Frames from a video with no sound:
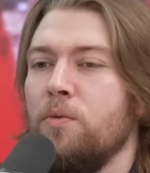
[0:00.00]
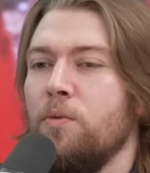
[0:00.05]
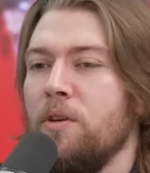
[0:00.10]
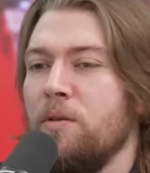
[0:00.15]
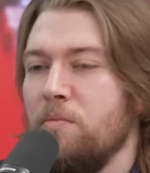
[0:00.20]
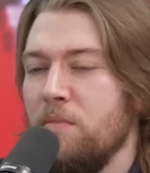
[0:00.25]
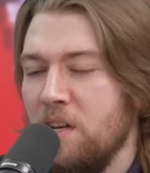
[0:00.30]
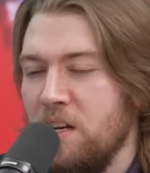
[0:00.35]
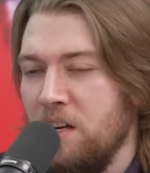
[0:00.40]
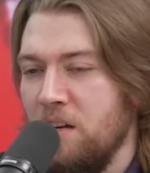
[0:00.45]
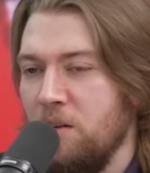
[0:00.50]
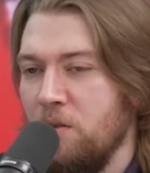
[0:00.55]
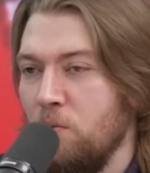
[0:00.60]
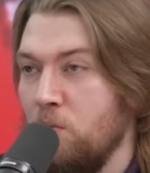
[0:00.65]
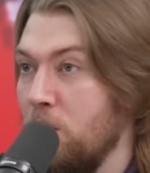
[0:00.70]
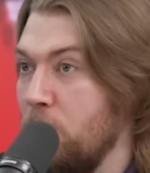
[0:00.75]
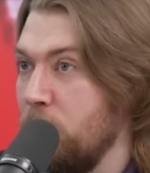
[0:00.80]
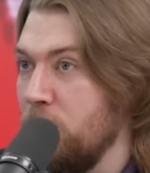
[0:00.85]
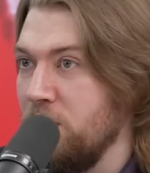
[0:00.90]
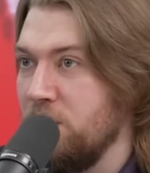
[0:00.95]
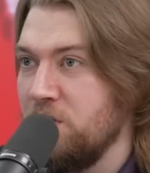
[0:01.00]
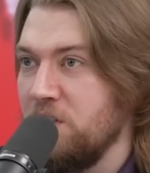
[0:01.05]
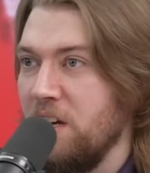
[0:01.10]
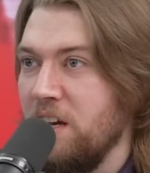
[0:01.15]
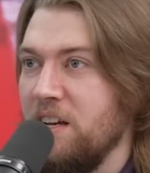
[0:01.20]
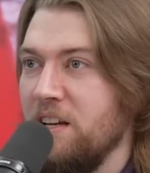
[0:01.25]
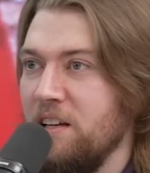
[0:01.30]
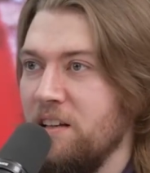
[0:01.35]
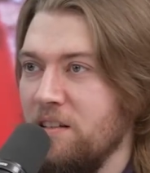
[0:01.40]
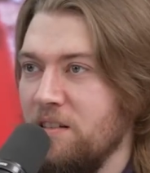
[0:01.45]
do we mean when we
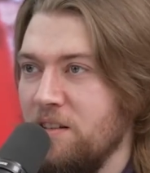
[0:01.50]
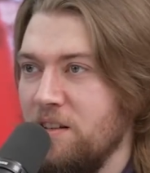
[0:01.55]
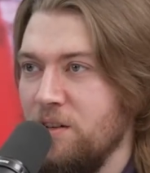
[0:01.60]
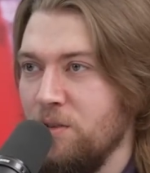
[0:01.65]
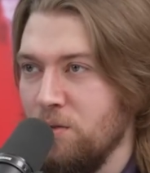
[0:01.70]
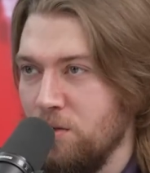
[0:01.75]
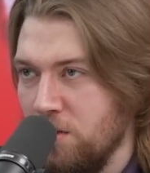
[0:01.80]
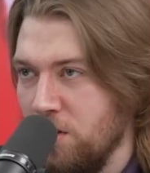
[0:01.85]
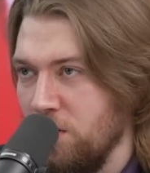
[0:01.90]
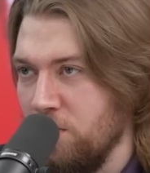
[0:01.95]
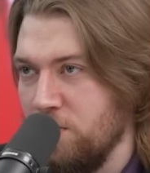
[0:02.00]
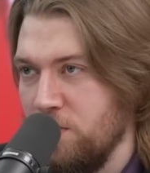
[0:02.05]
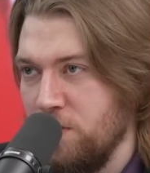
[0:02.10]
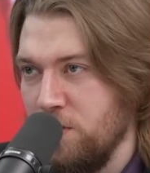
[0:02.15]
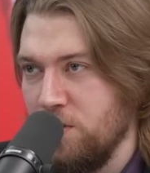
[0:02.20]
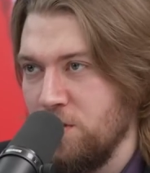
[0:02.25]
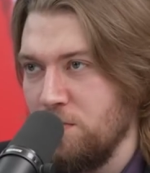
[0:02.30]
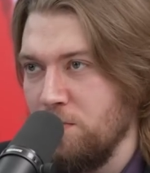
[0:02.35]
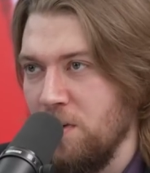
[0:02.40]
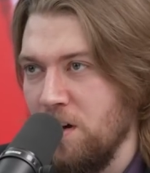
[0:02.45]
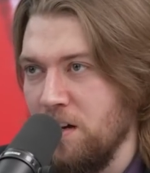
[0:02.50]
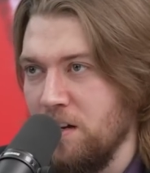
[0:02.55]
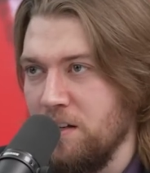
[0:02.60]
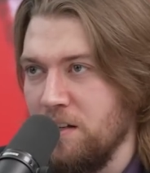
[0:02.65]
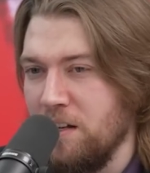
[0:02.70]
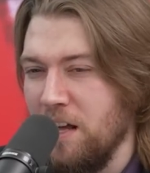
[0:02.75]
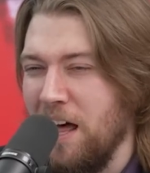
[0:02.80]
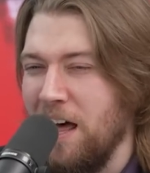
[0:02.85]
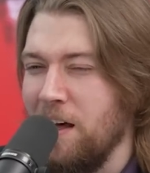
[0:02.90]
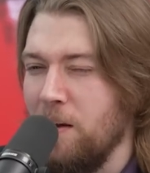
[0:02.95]
say the unconscious
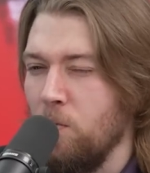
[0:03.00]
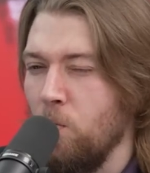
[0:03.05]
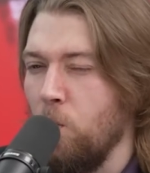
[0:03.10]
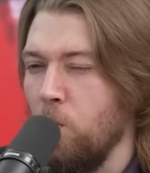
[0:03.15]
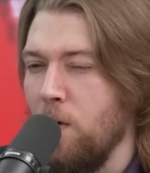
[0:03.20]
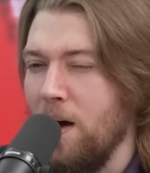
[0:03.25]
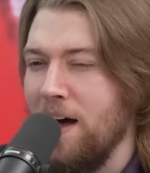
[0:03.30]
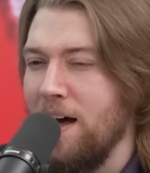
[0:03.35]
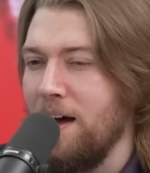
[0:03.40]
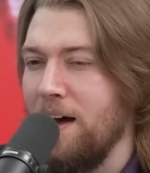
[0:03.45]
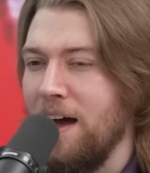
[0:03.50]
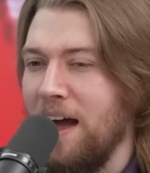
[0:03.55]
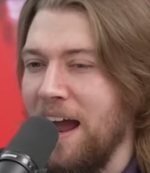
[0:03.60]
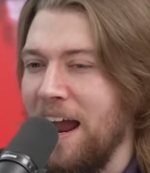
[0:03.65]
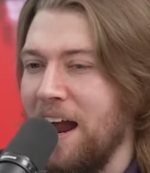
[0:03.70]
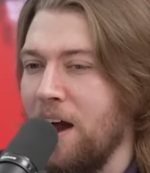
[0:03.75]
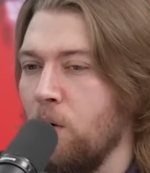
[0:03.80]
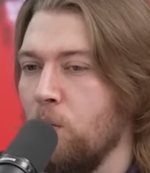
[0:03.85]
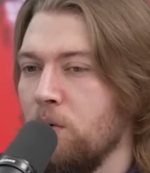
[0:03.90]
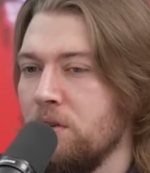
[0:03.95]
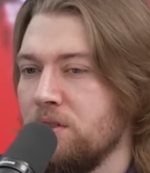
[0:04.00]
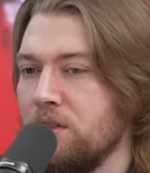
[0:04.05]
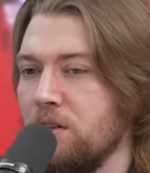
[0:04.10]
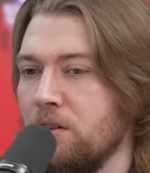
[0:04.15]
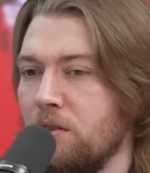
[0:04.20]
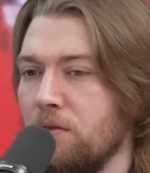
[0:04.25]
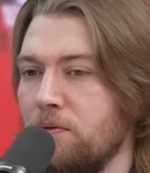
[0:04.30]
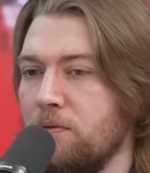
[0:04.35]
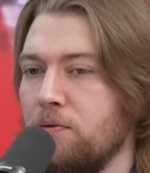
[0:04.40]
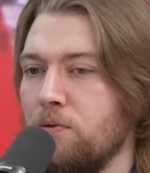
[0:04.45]
mind, and how was
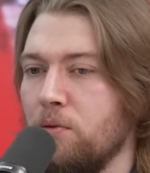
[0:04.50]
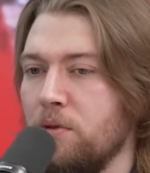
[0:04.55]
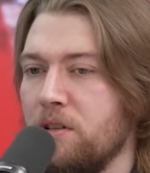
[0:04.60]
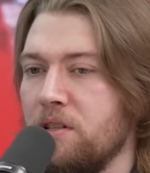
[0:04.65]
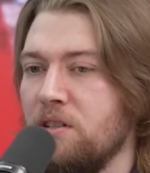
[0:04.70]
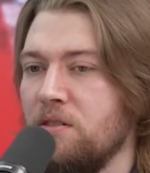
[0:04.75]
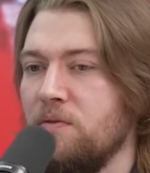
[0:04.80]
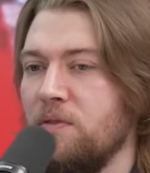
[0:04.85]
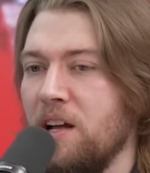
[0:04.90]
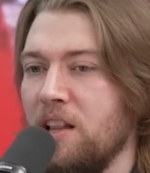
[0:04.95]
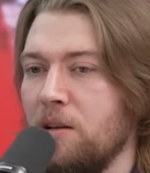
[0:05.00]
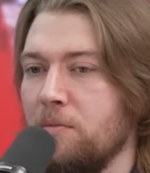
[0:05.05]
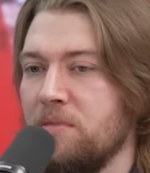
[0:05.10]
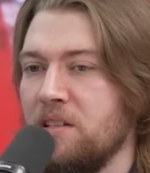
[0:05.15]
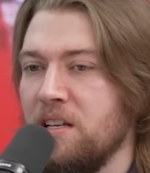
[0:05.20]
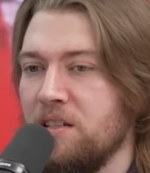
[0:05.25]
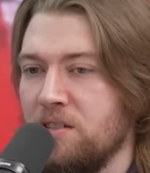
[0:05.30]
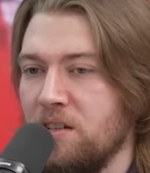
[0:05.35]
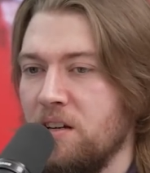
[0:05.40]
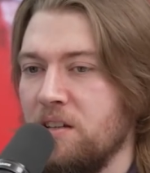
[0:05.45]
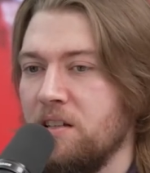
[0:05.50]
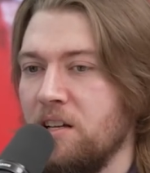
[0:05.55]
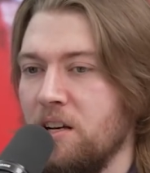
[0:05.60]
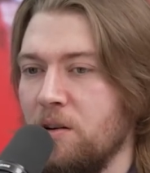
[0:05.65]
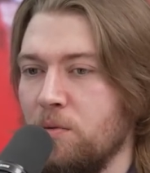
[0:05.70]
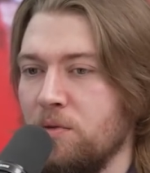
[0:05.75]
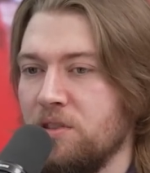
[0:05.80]
it that Freud developed his idea?